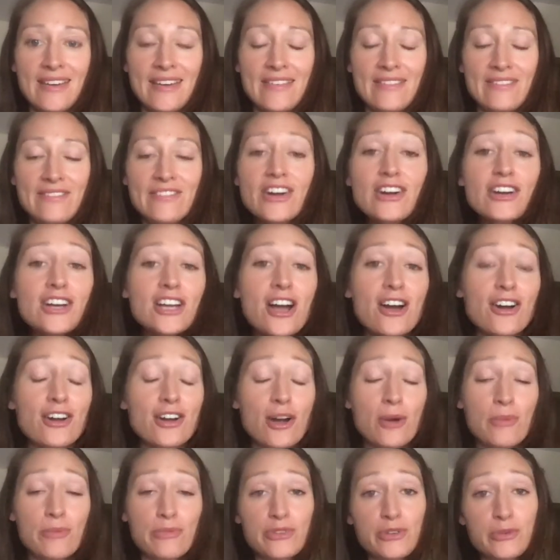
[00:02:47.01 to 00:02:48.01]
very
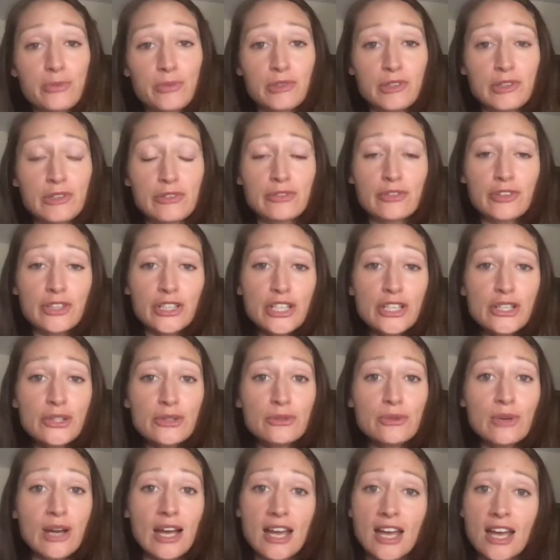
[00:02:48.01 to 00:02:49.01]
uncomfortable for
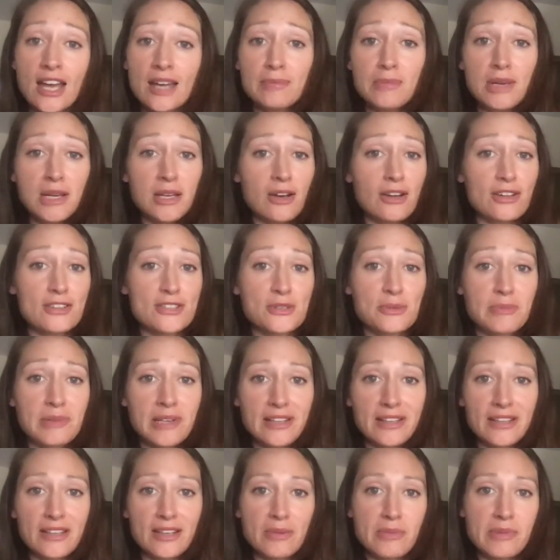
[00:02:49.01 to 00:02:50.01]
you and might also be a
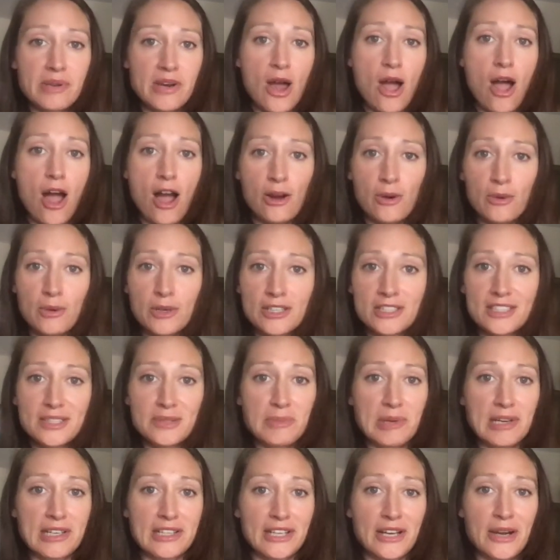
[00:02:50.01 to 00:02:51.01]
little bit awkward
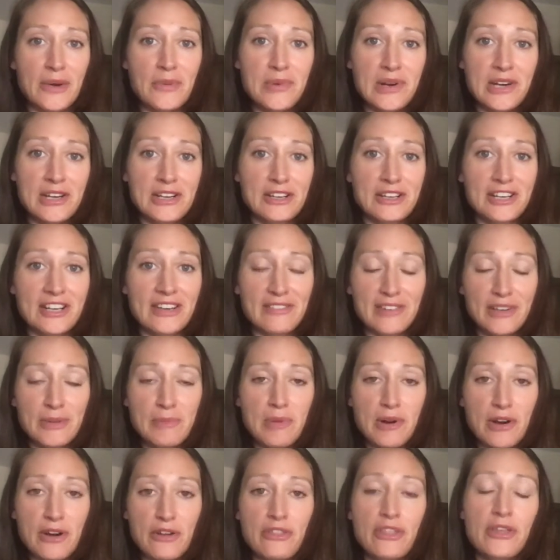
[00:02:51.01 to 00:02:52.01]
depending on where you're giving
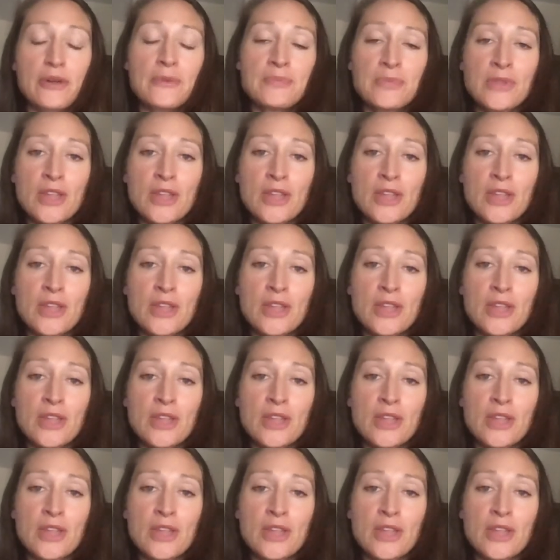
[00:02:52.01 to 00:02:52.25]
birth.